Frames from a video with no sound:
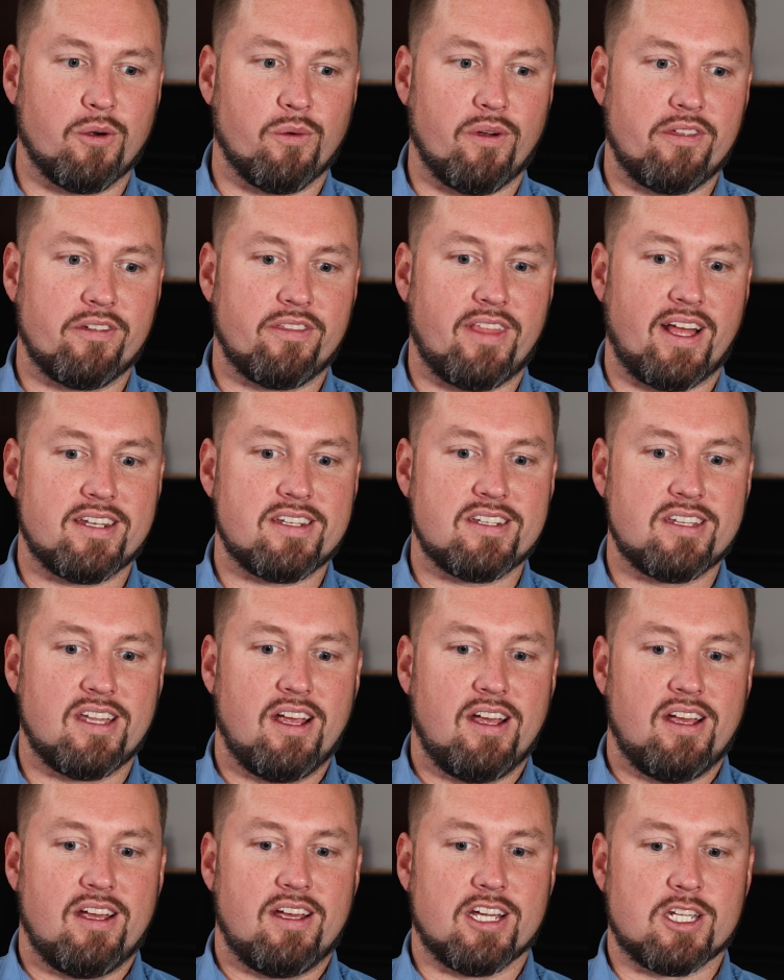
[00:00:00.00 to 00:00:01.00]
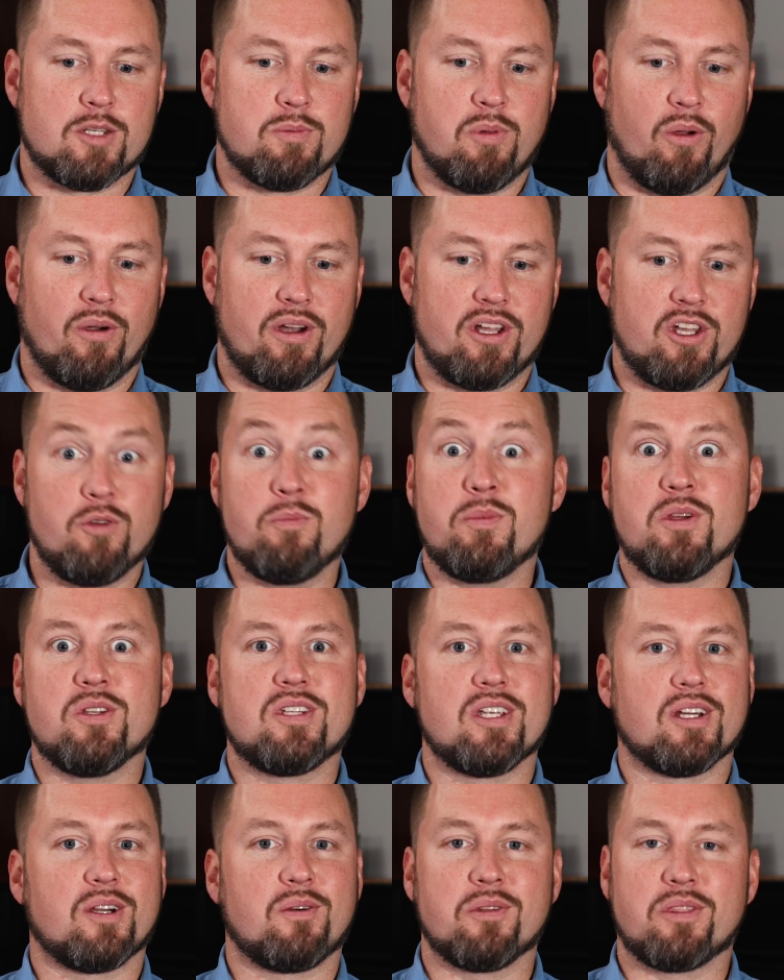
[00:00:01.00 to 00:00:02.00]
or whether that's exploring new
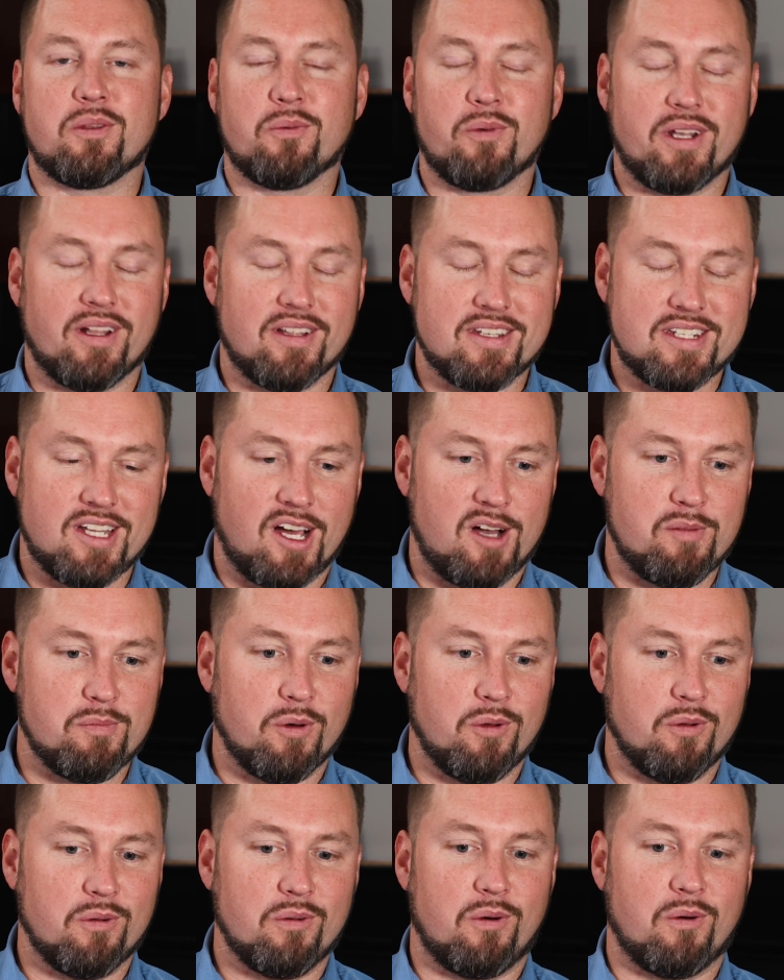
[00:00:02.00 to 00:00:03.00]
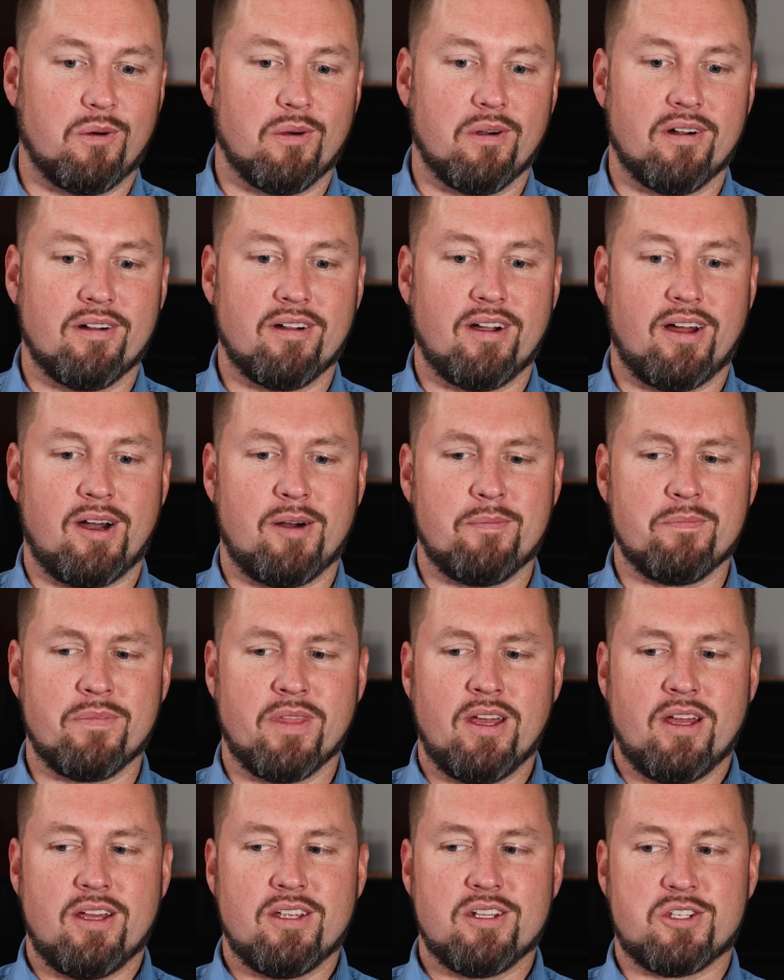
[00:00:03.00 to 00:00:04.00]
music with the wind ensemble, or
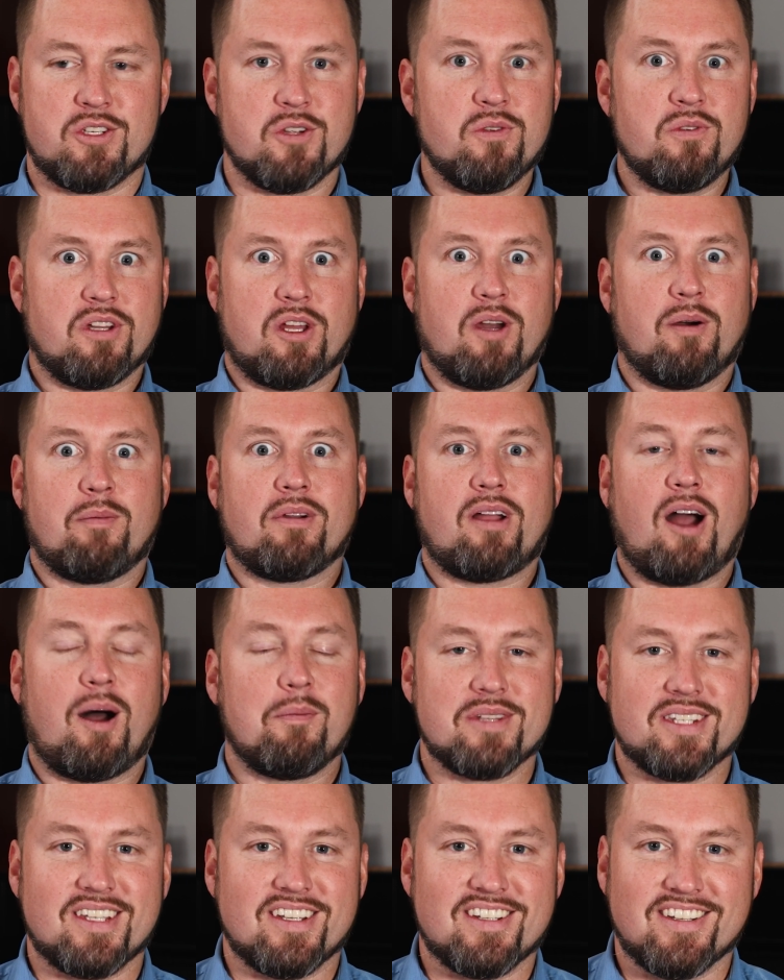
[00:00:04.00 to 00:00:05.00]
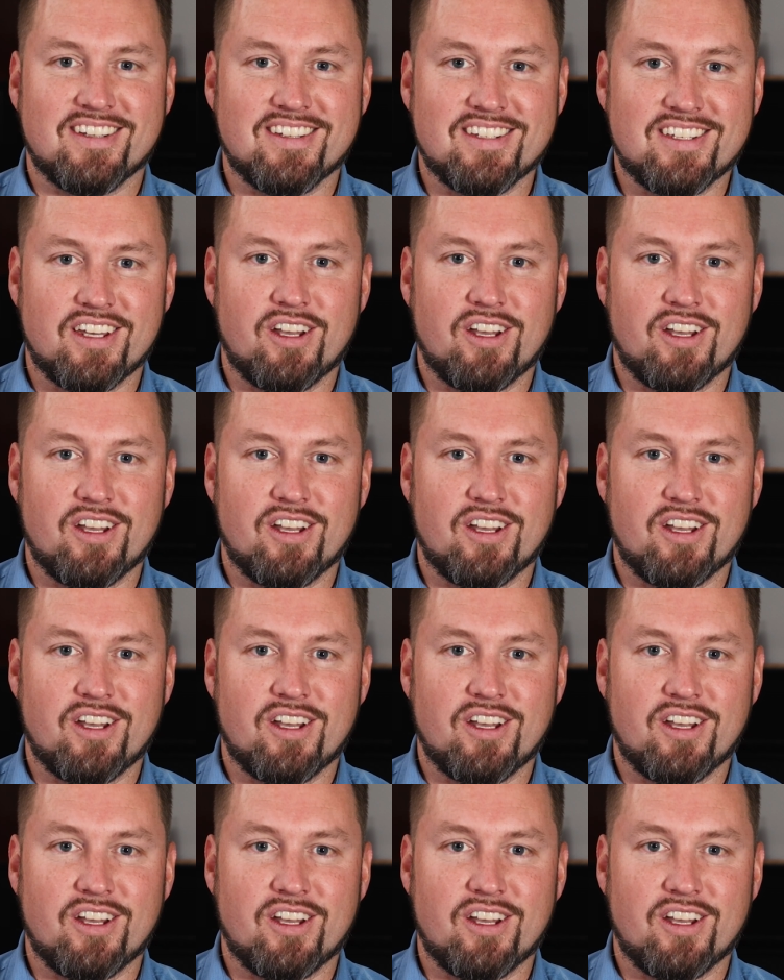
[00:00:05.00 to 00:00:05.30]
student compositions,